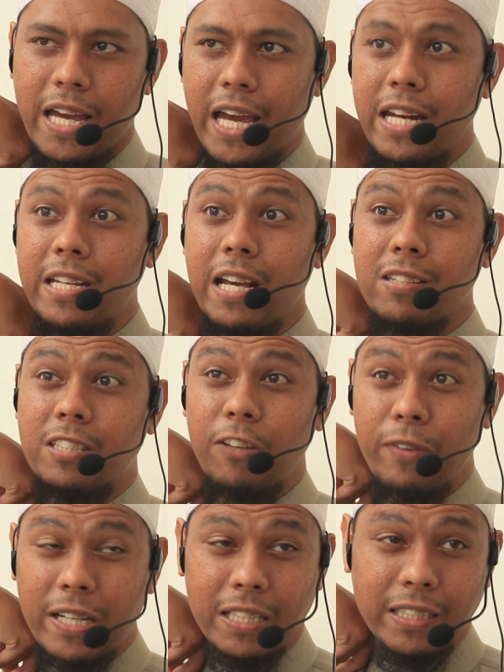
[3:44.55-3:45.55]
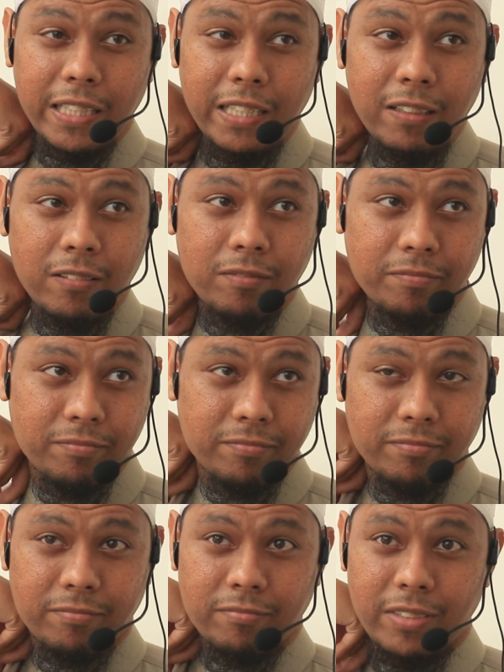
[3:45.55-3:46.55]
and he has difficulty
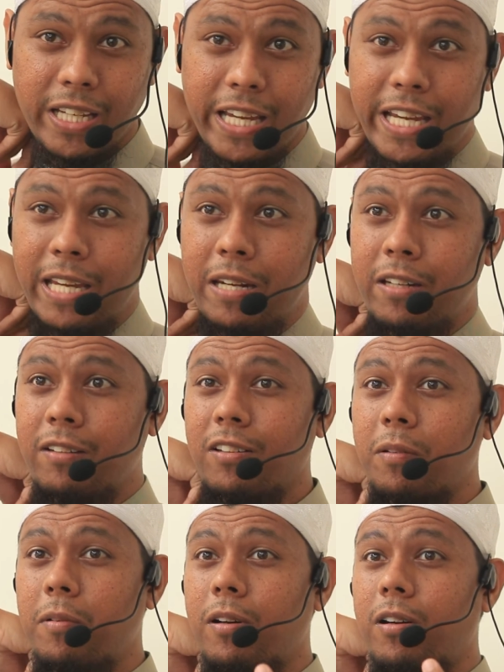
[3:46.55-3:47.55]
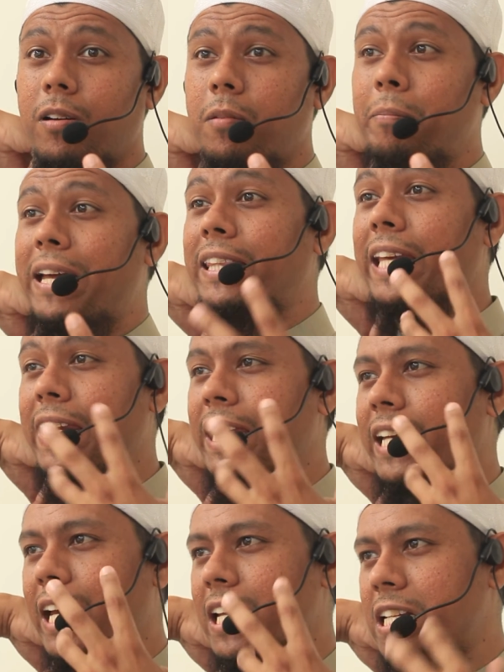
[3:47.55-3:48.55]
in
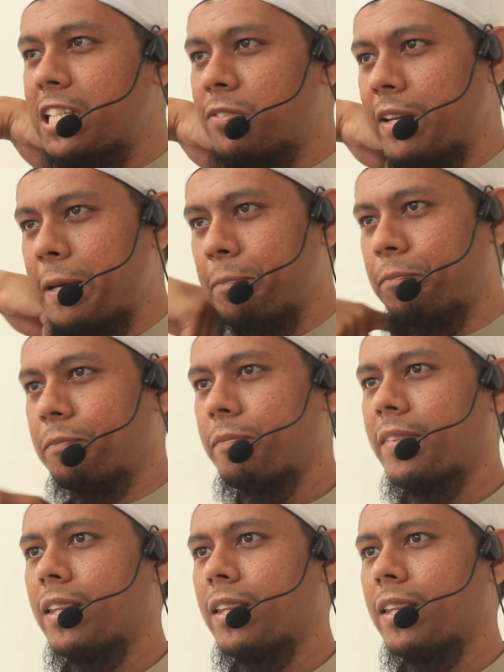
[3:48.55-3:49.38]
maintaining this phlegm,